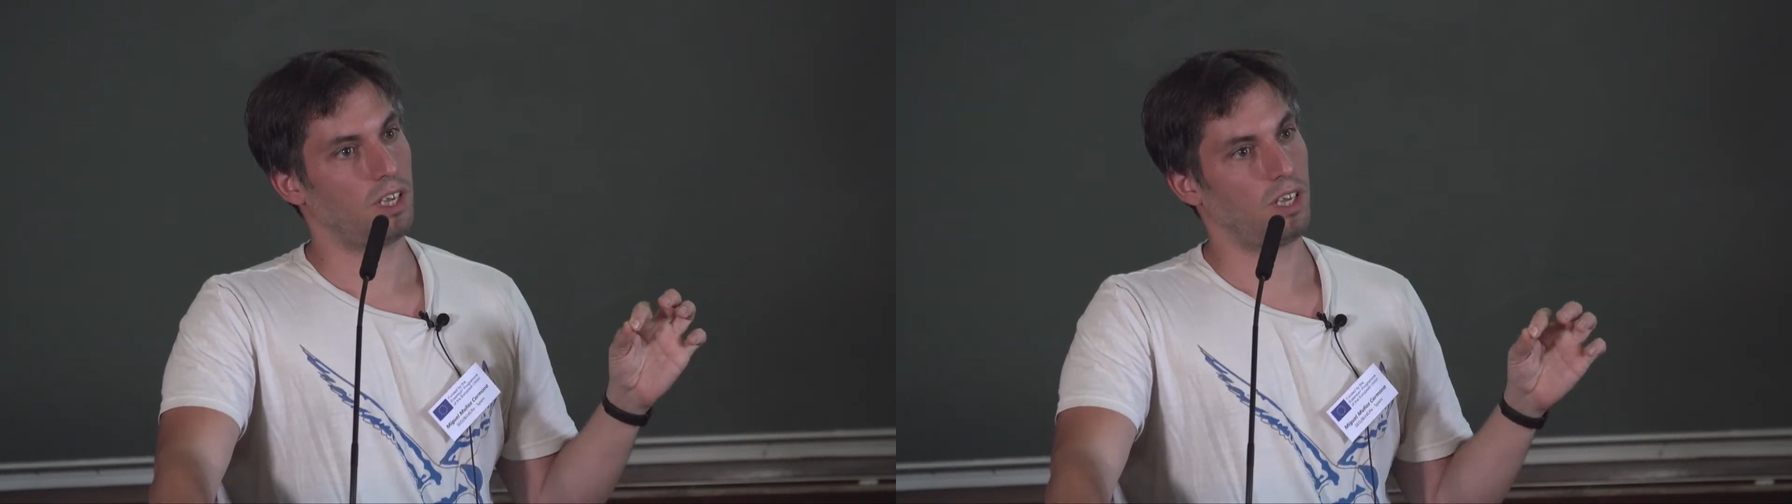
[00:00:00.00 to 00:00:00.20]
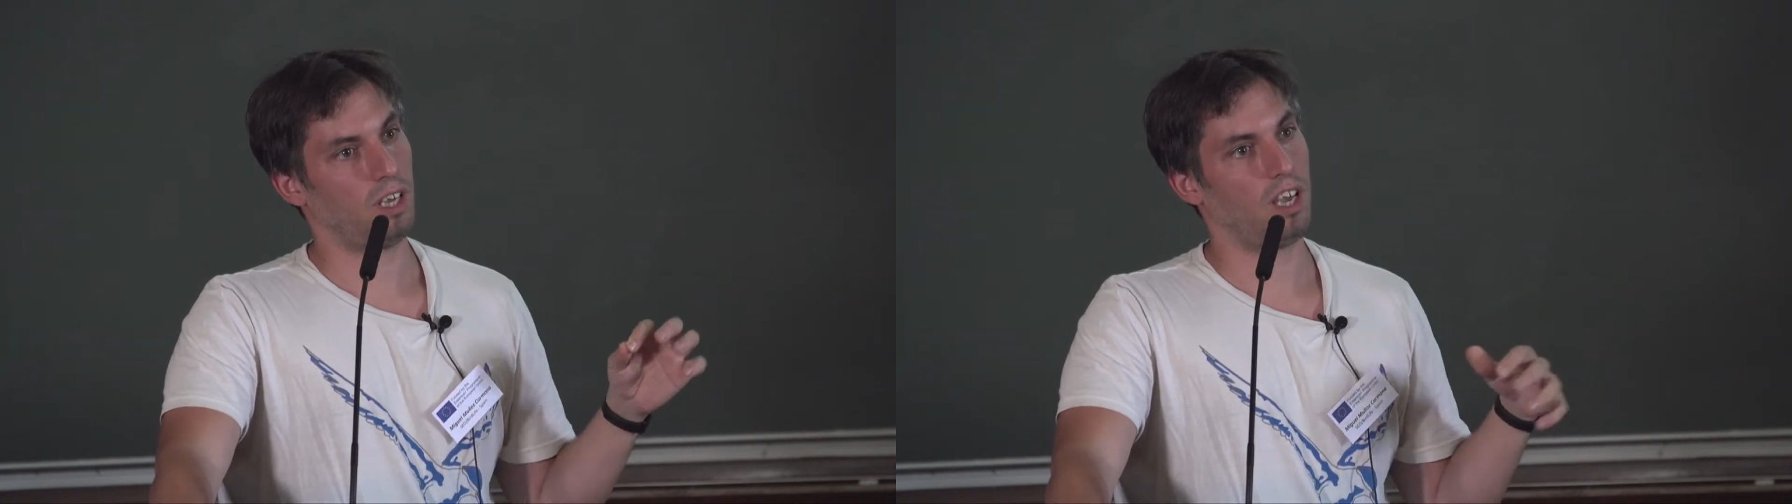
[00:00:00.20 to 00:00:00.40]

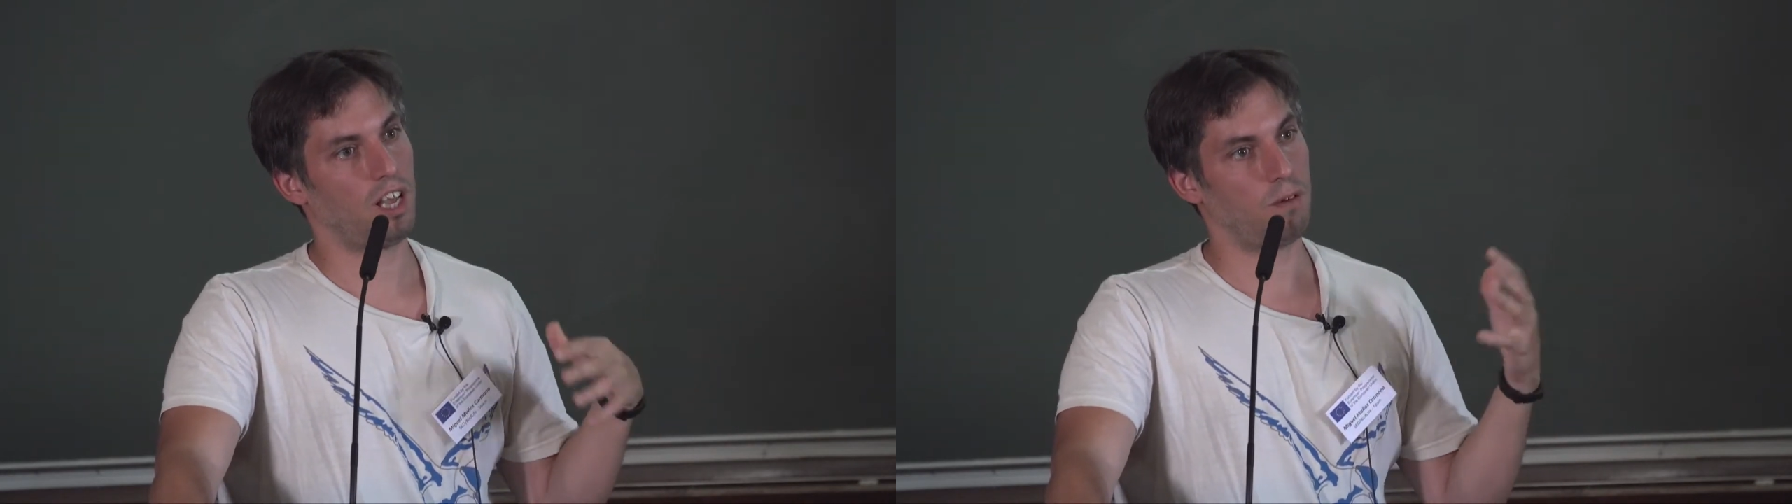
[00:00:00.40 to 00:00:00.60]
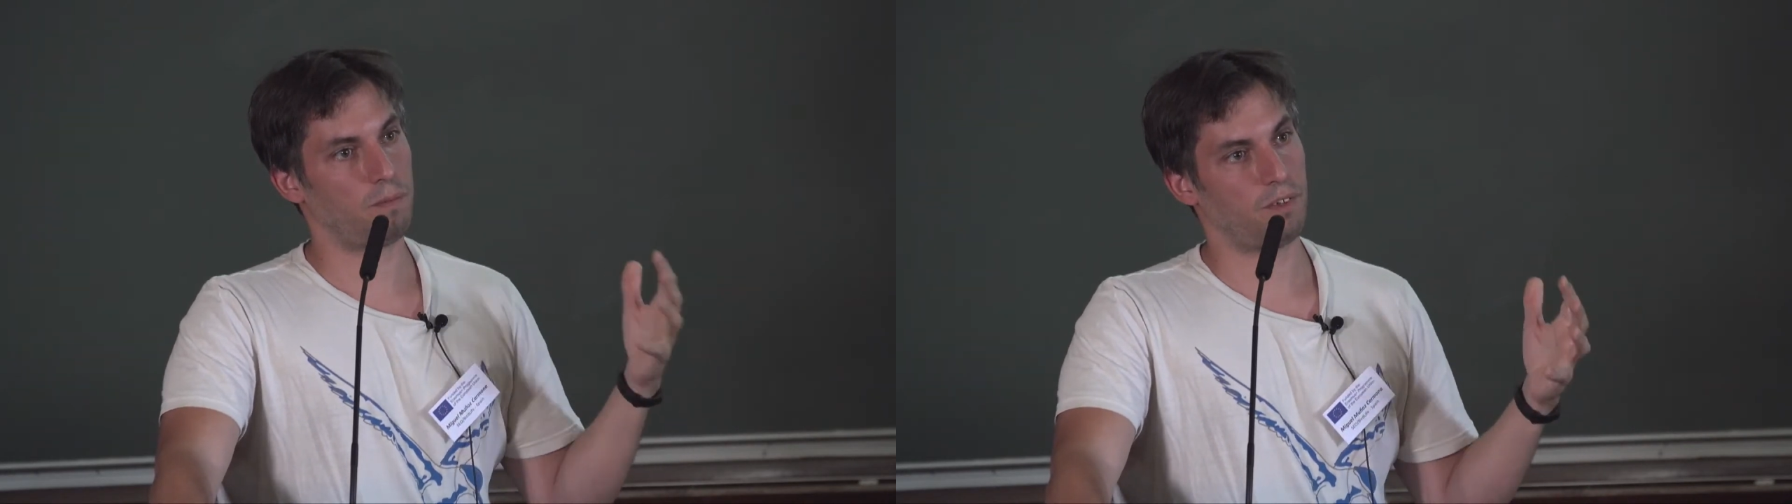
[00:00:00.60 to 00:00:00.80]
He
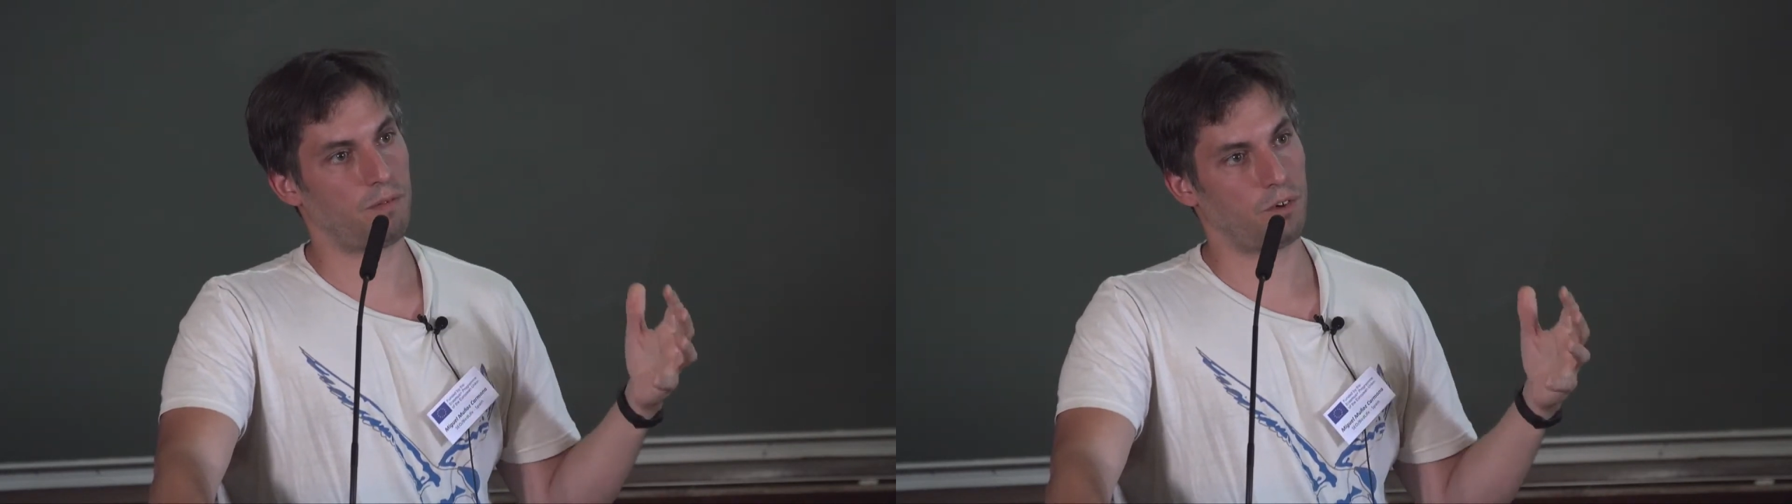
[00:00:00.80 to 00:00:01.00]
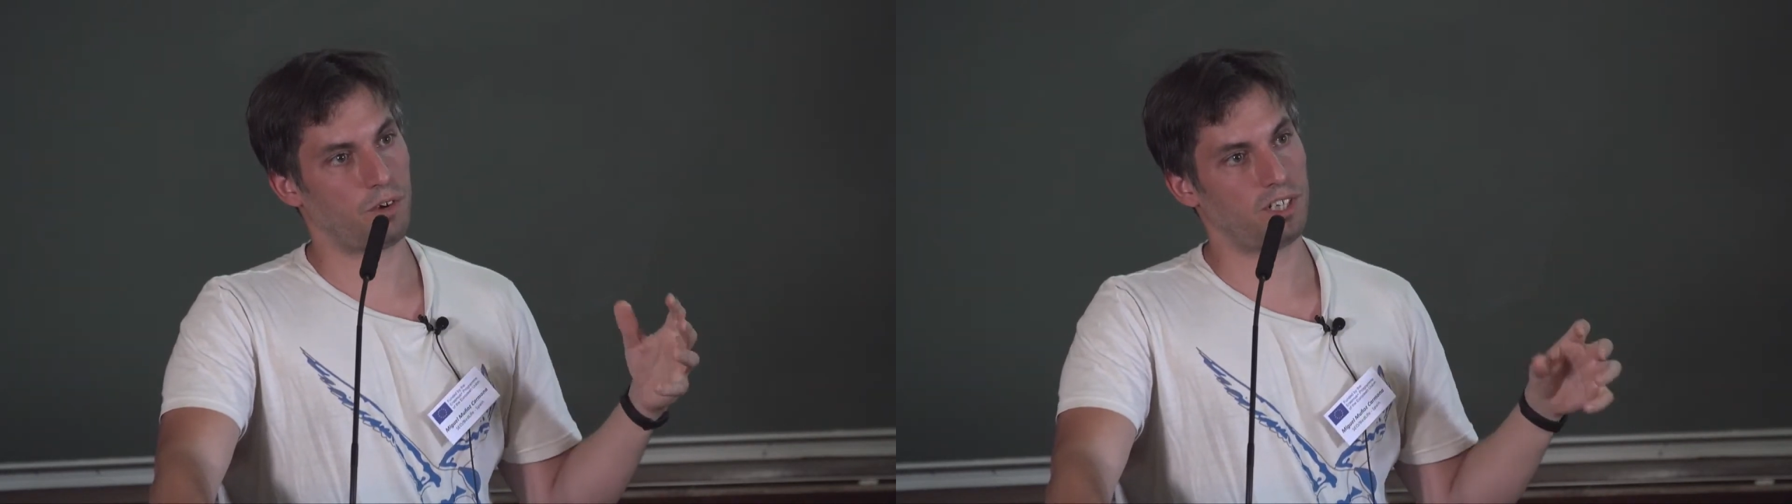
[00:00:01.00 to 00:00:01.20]
helps the
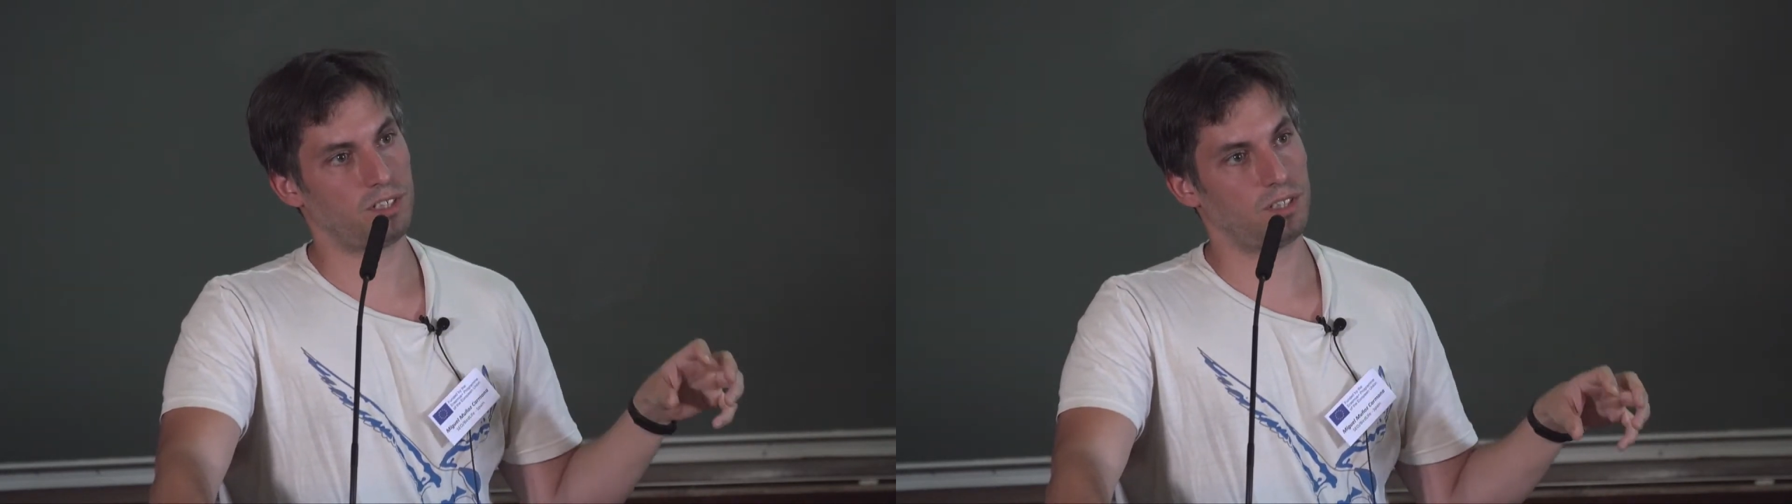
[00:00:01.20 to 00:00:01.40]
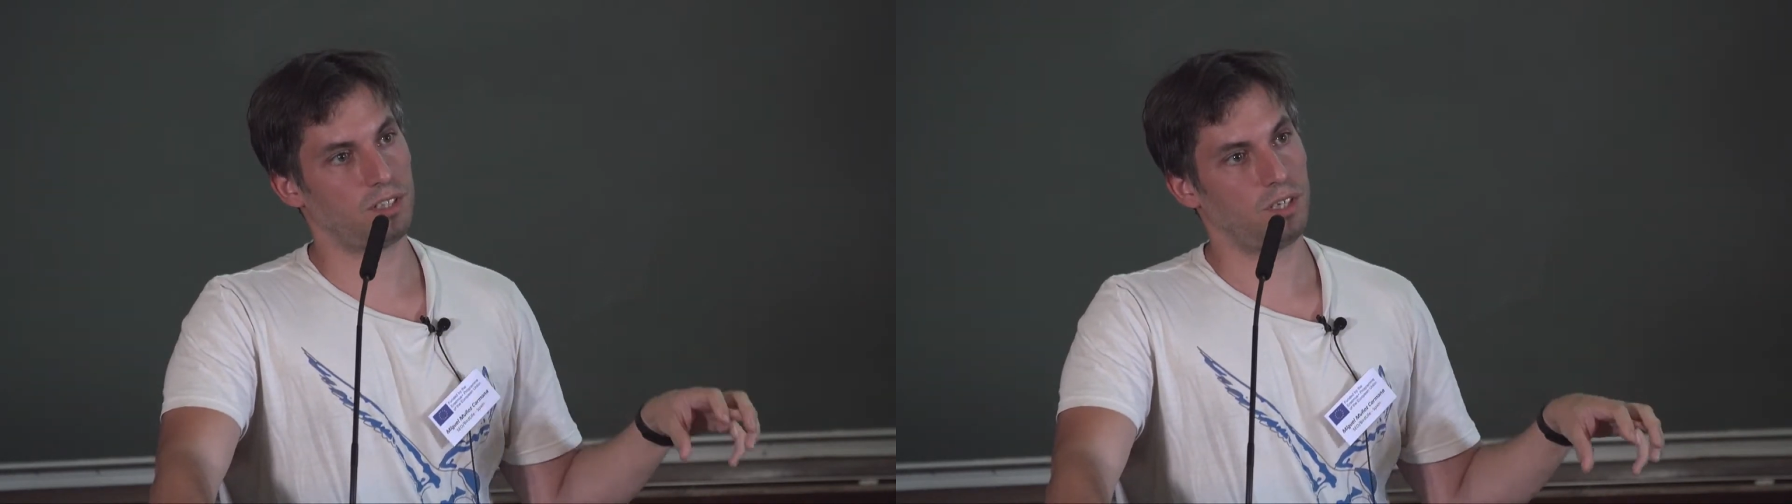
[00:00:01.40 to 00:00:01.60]

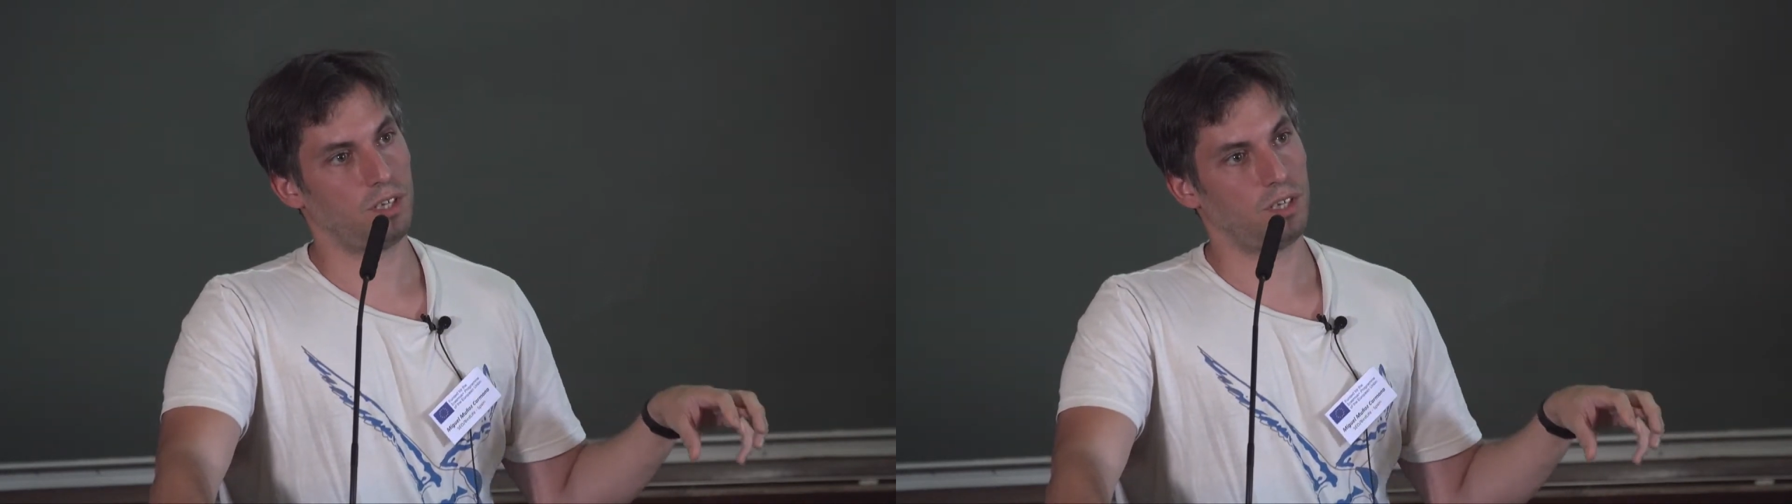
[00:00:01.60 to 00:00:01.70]
forest